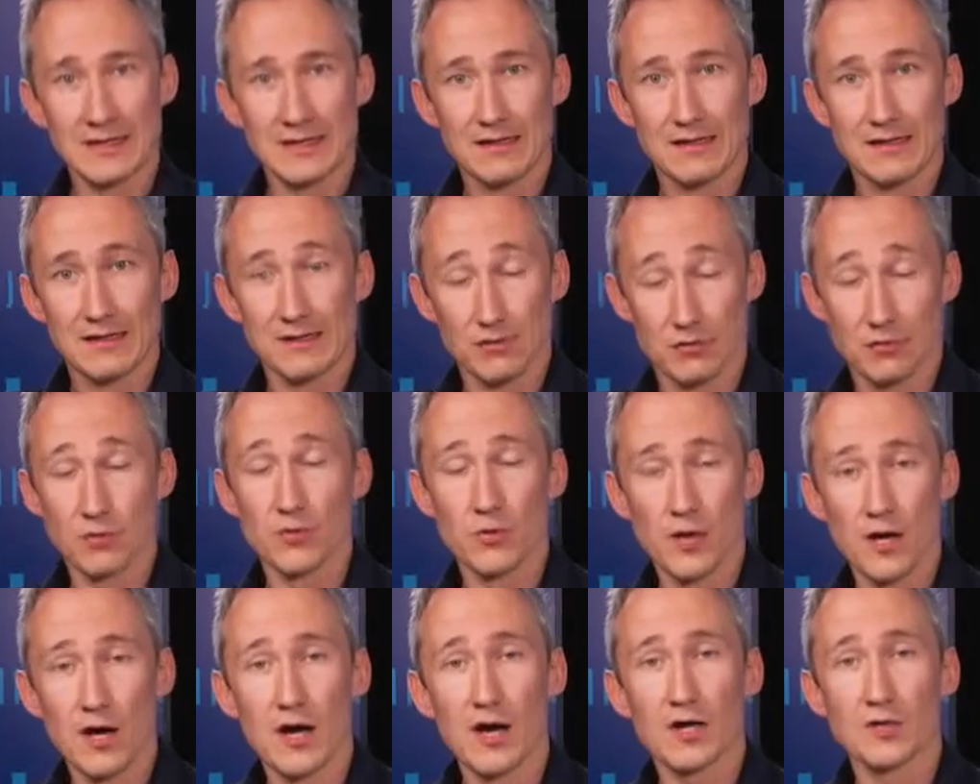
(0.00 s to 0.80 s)
through
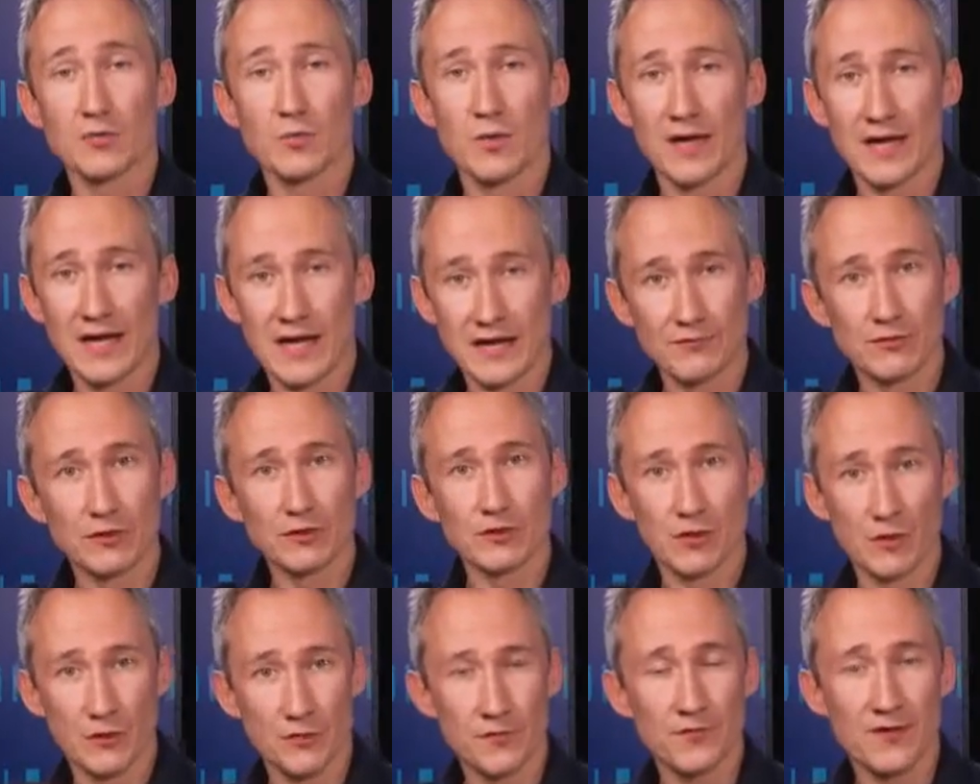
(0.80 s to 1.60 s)
hardware, have a
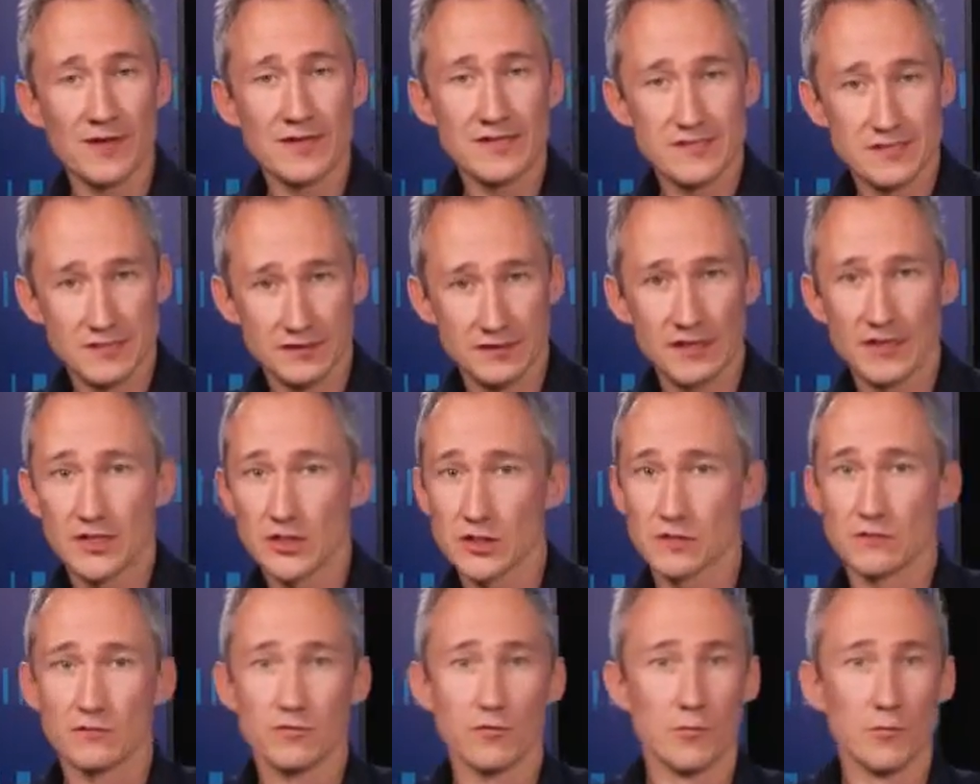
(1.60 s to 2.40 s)
lot of
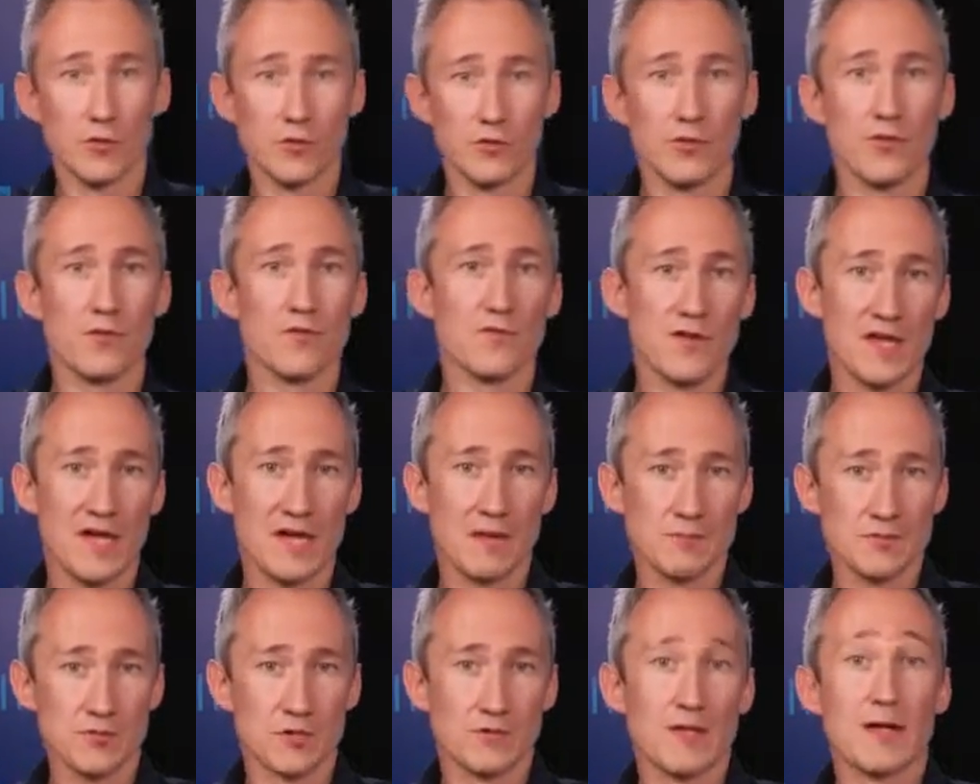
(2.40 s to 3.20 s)
isolation from other
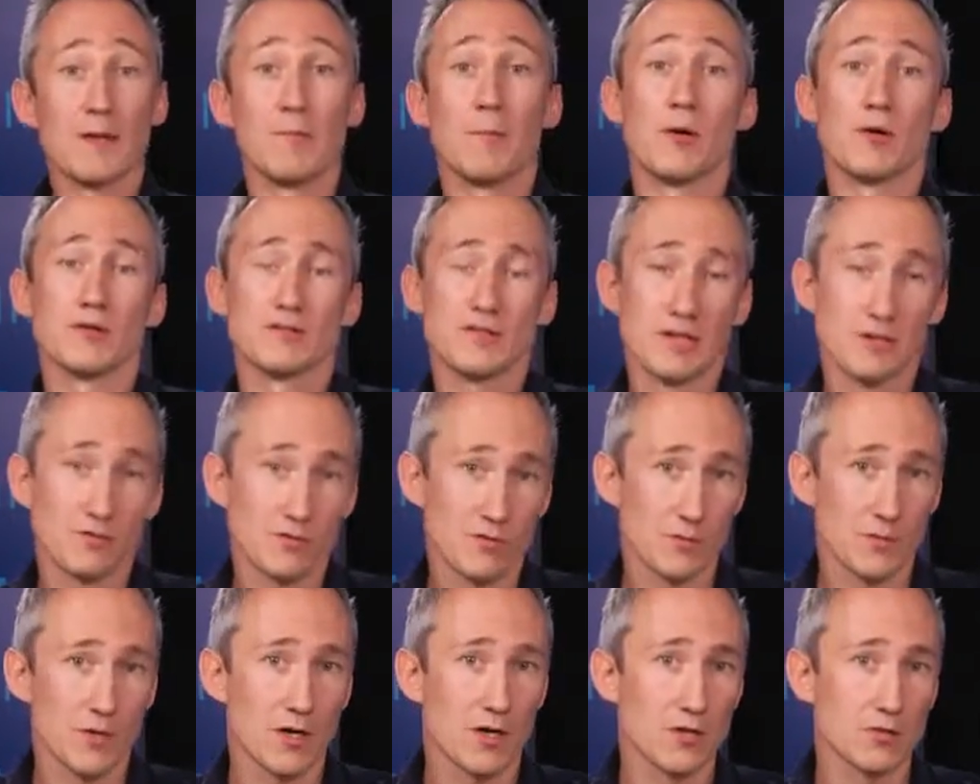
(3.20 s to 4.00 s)
VMs on that box and
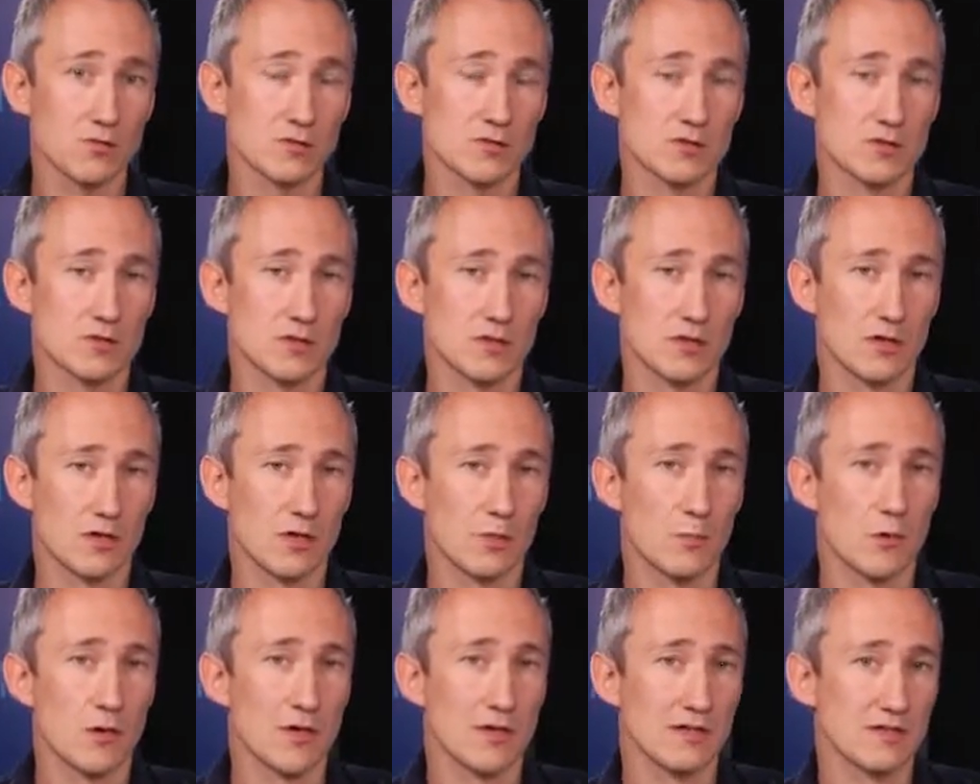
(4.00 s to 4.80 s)
from the host
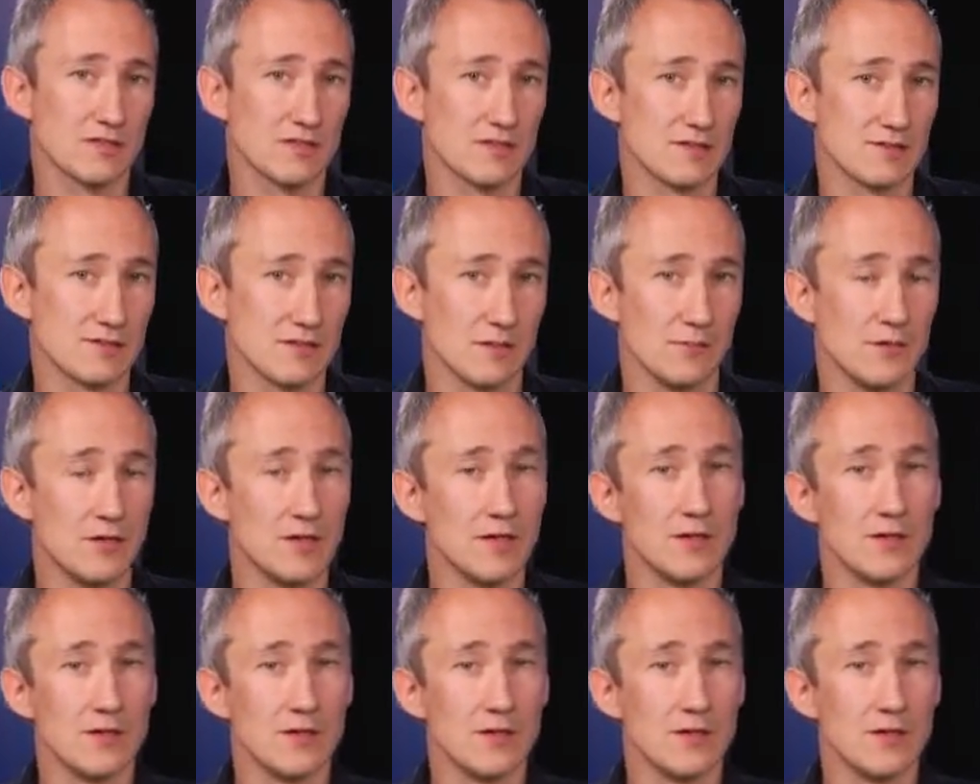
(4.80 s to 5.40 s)
operating system.